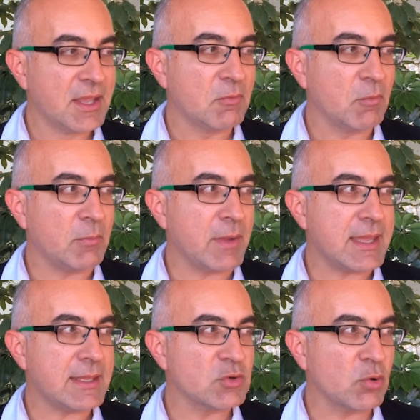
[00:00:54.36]
when
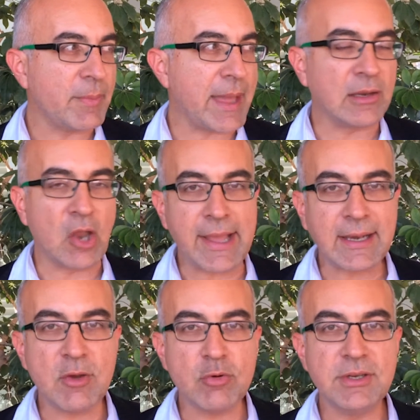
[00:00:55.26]
we talk about
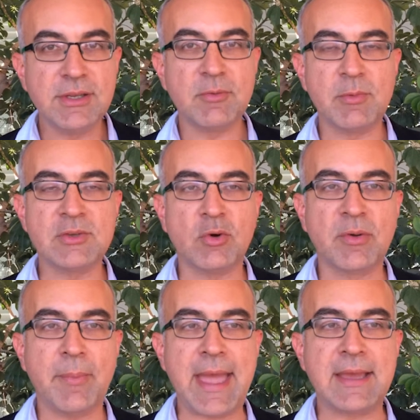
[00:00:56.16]
likelihood, we talk
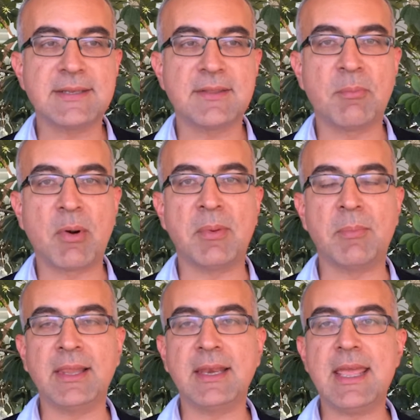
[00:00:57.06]
about the
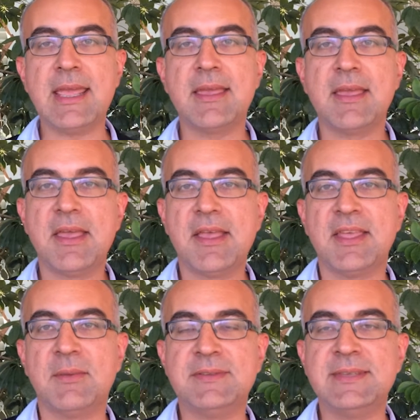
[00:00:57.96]
probability
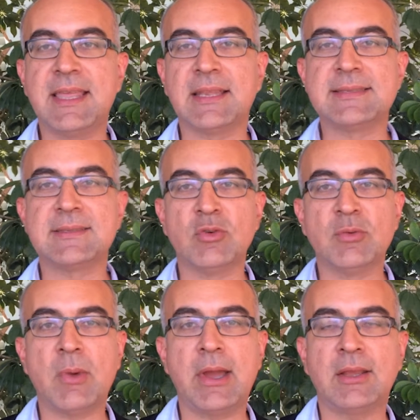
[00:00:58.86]
that a particular
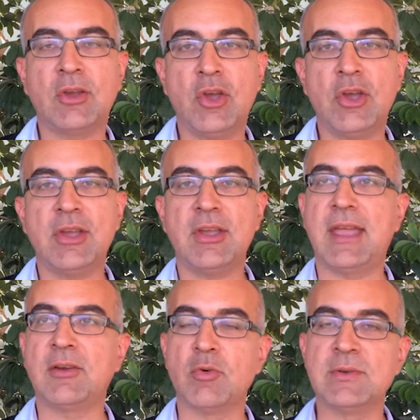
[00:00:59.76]
storm might occur
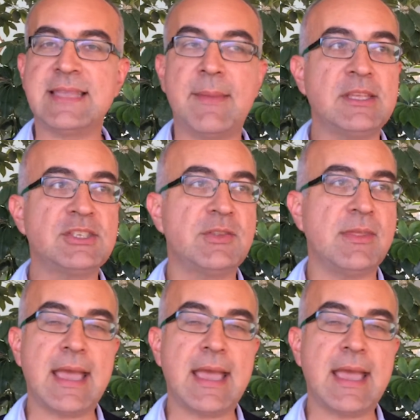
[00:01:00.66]
and cause damage to the